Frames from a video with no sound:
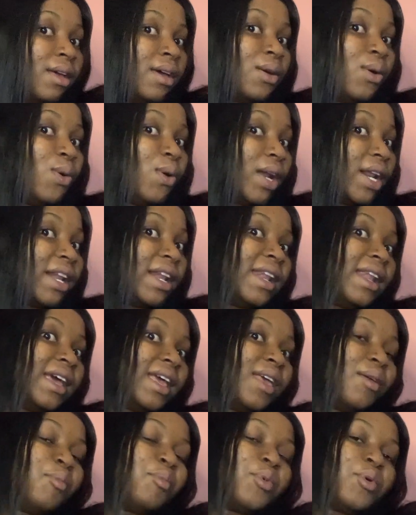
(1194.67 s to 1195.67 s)

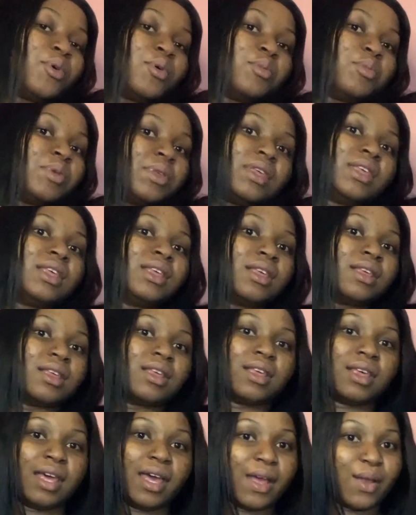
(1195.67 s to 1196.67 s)

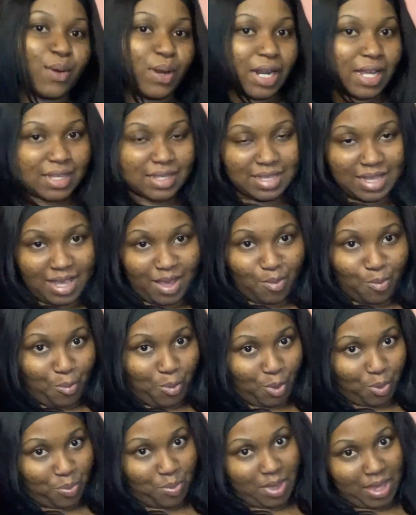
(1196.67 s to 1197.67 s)
And when I say
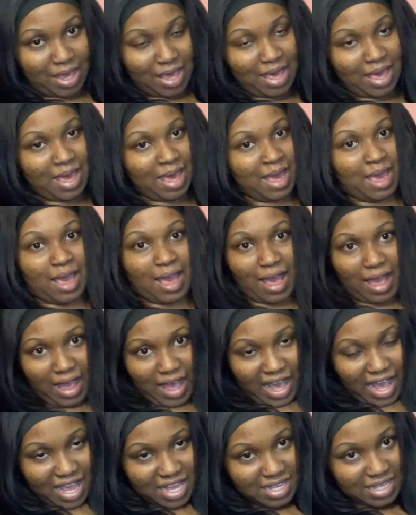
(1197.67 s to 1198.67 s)
kimpopi,
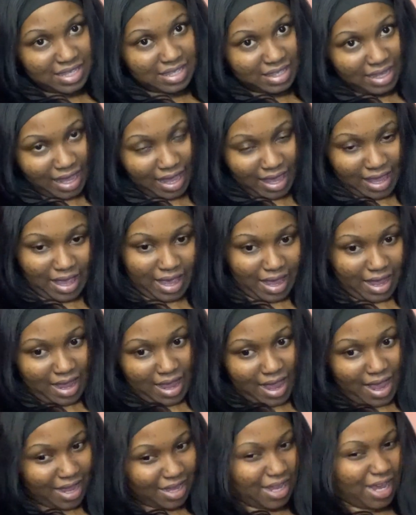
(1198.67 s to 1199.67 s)
I just say
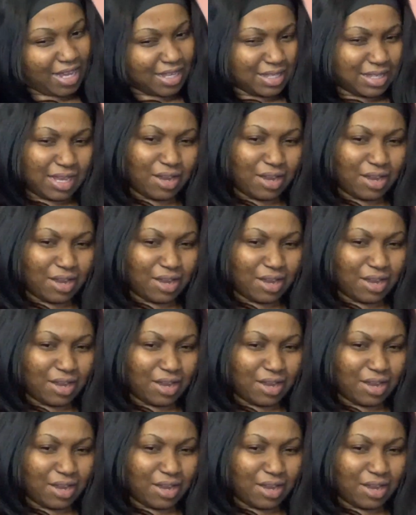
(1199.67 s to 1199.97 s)
I say